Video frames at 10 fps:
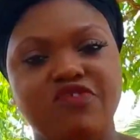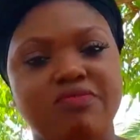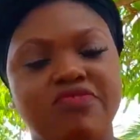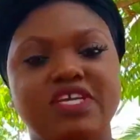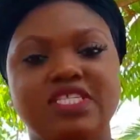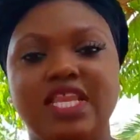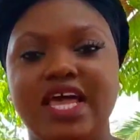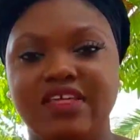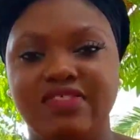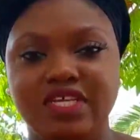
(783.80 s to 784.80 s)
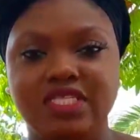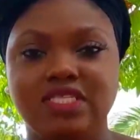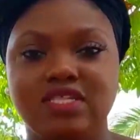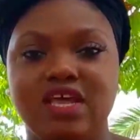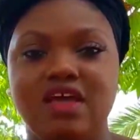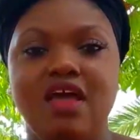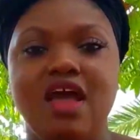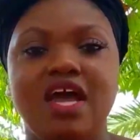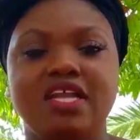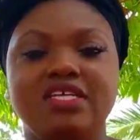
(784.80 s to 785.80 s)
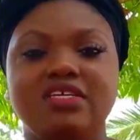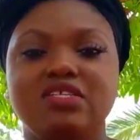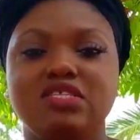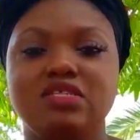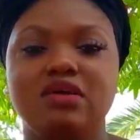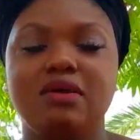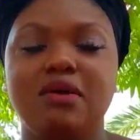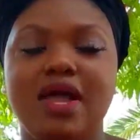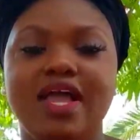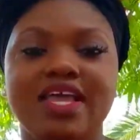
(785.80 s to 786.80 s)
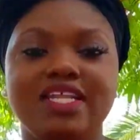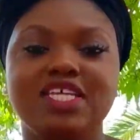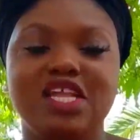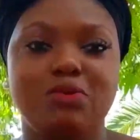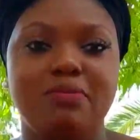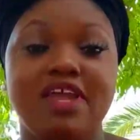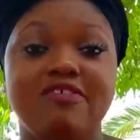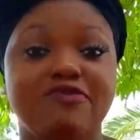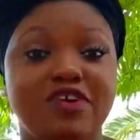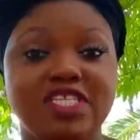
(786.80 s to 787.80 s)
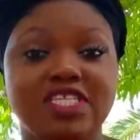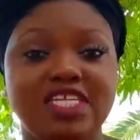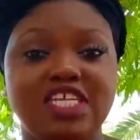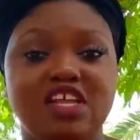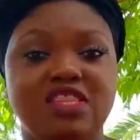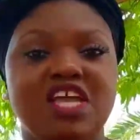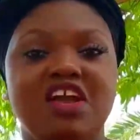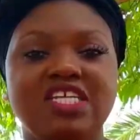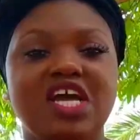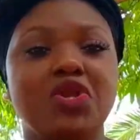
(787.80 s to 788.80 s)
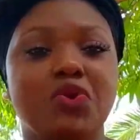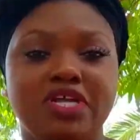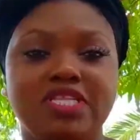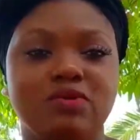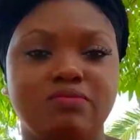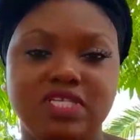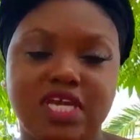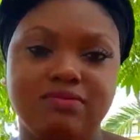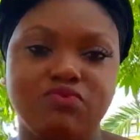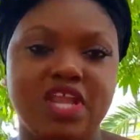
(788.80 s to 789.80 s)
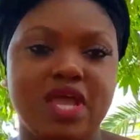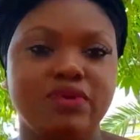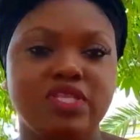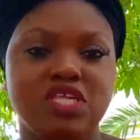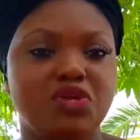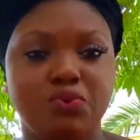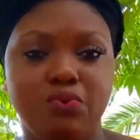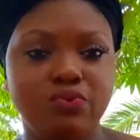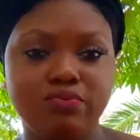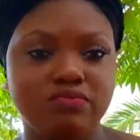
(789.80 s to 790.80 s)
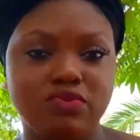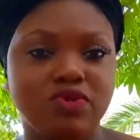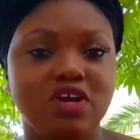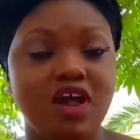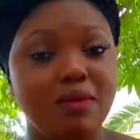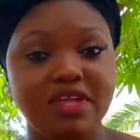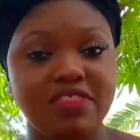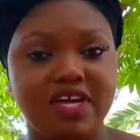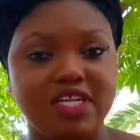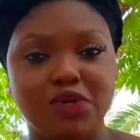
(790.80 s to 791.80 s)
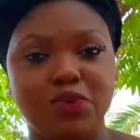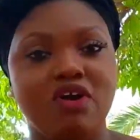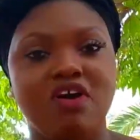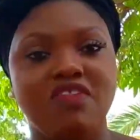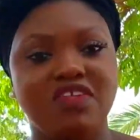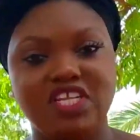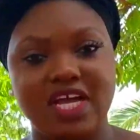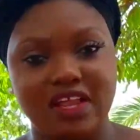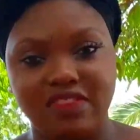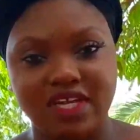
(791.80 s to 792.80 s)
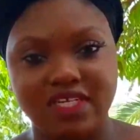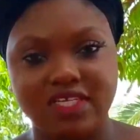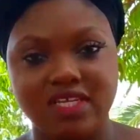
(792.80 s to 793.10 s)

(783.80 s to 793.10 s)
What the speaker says: from things like this. And I can tell you, my friends can tell you they got annoyed sometimes when I would say, no, don't call me that, or don't call the child that.